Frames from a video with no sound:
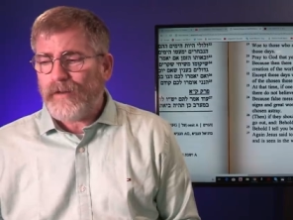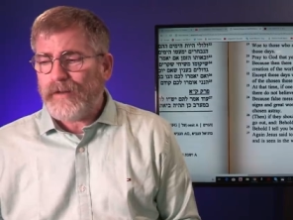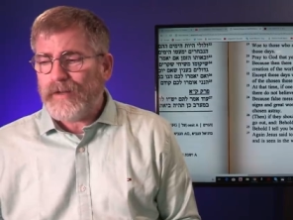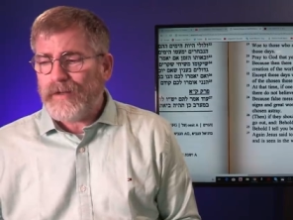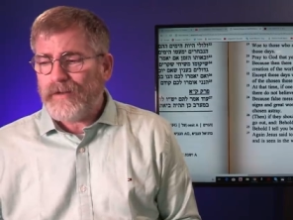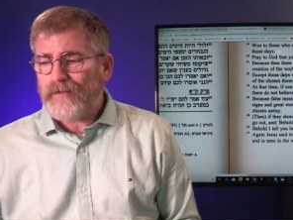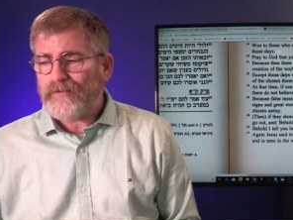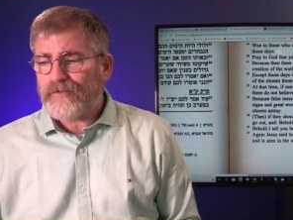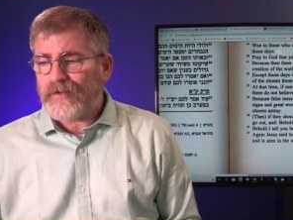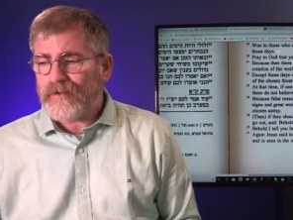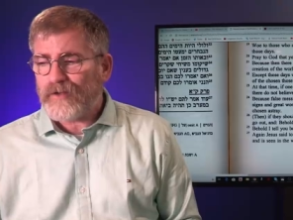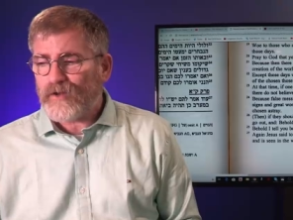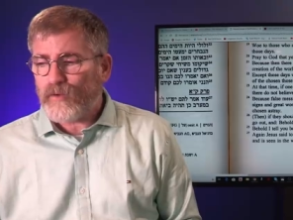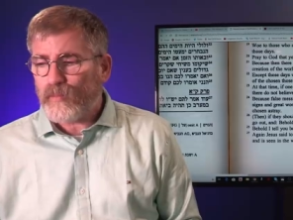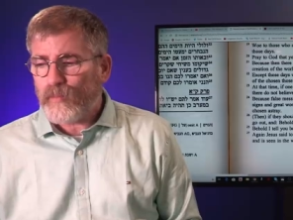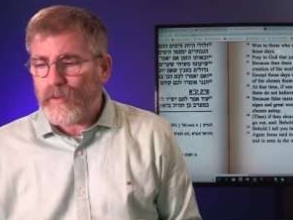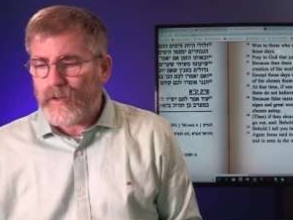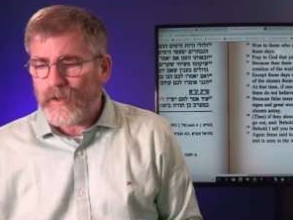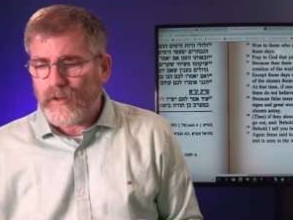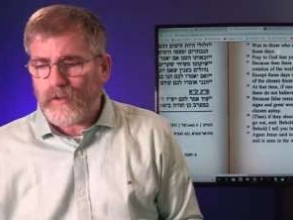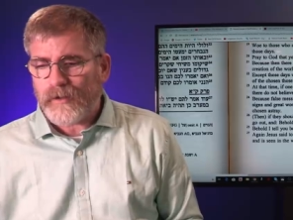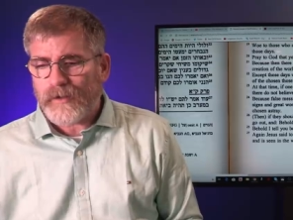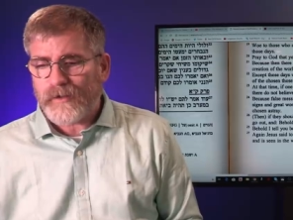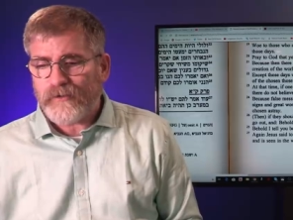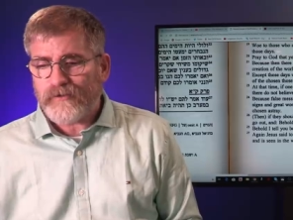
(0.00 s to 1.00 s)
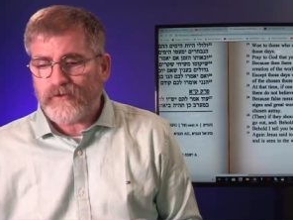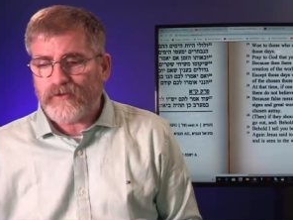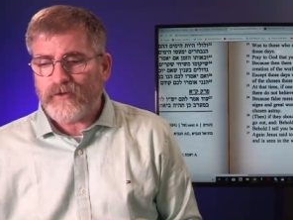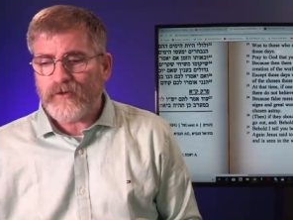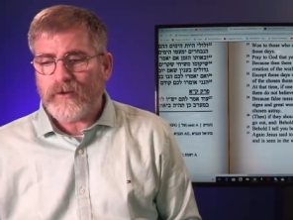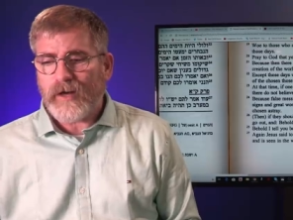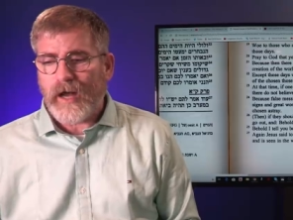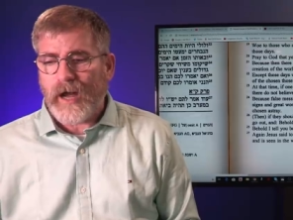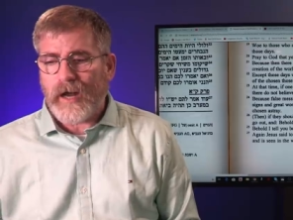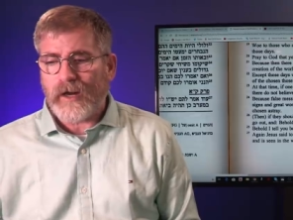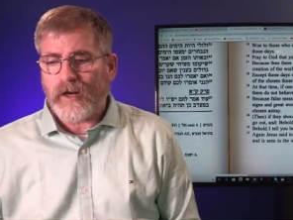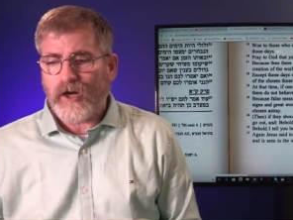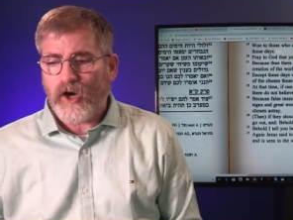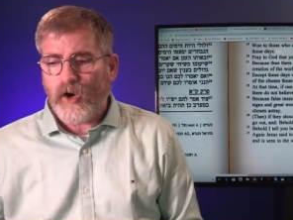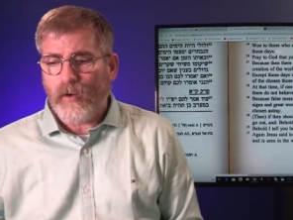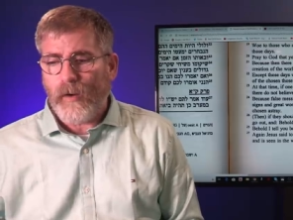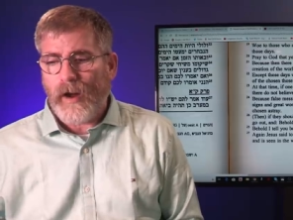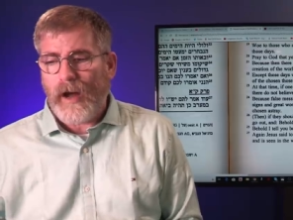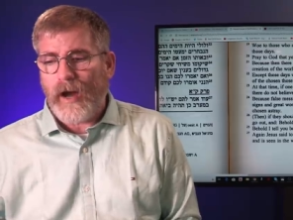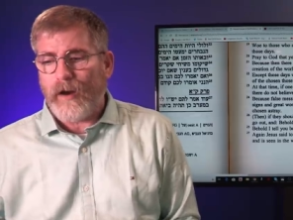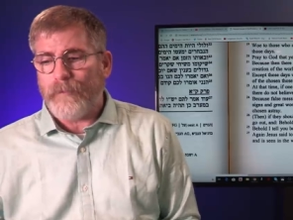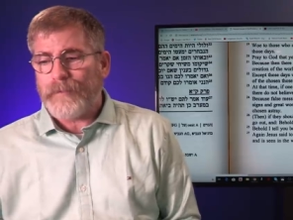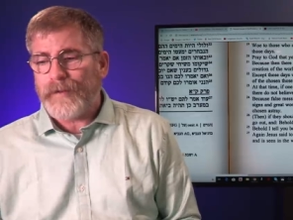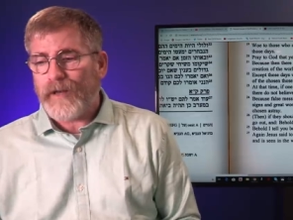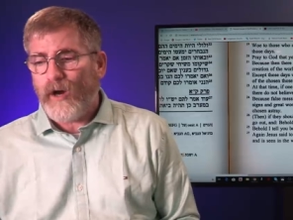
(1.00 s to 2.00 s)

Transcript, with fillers: he is in the wilderness, do not go out.